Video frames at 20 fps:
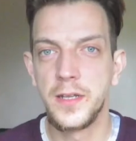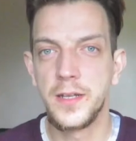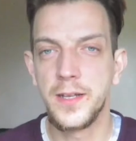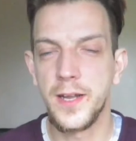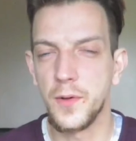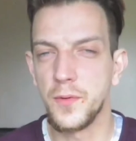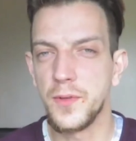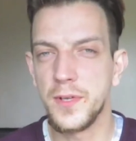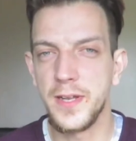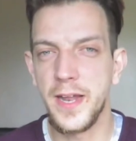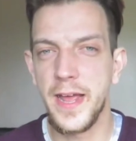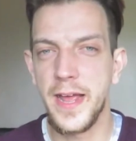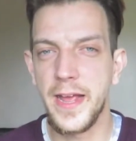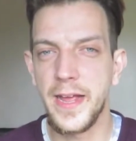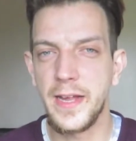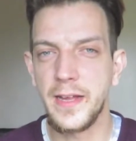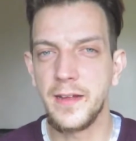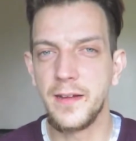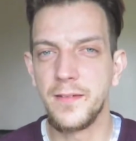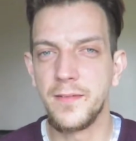So
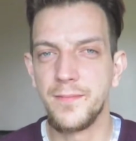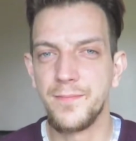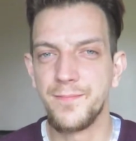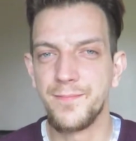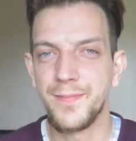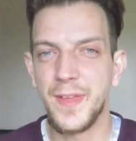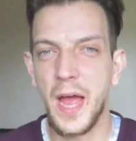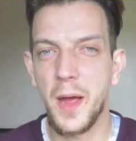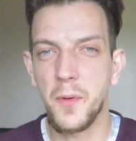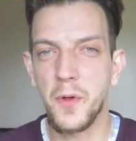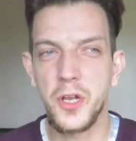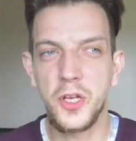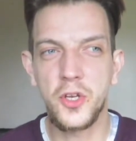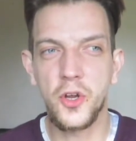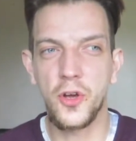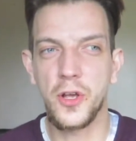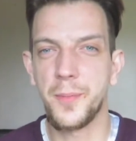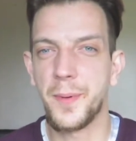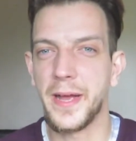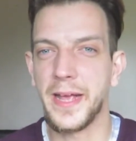today I'm going to
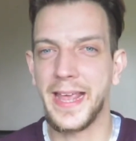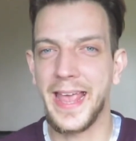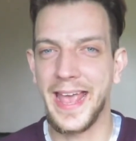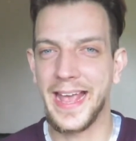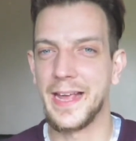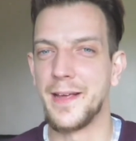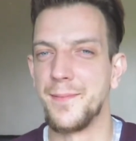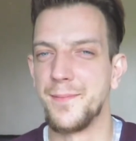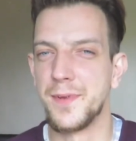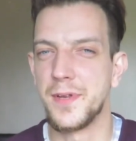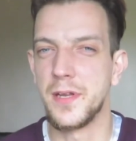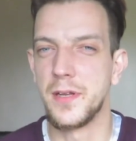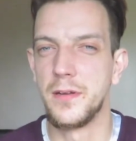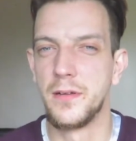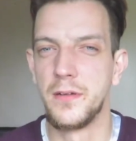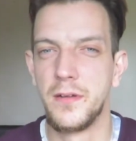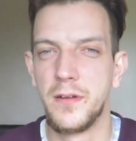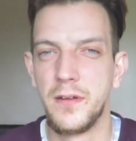talk about games.